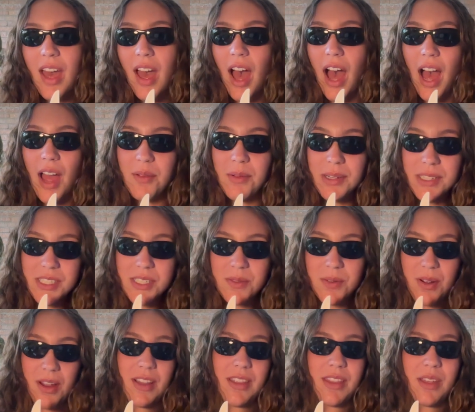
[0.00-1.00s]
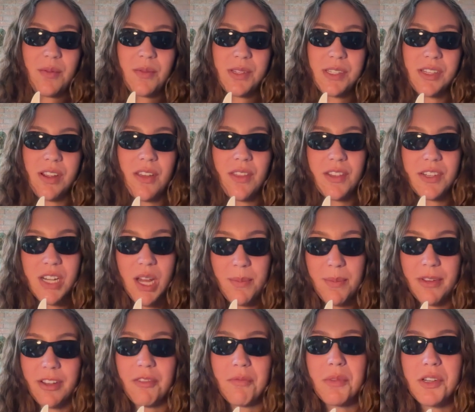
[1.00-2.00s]
I went to one that was on the
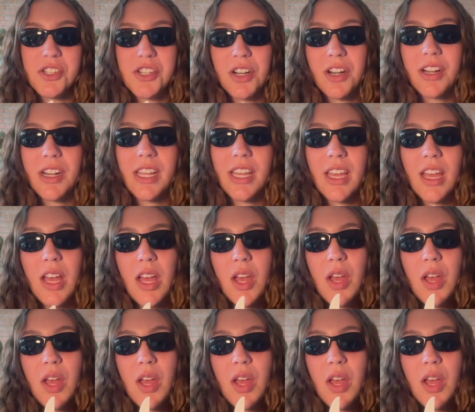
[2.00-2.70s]
topic of maturity.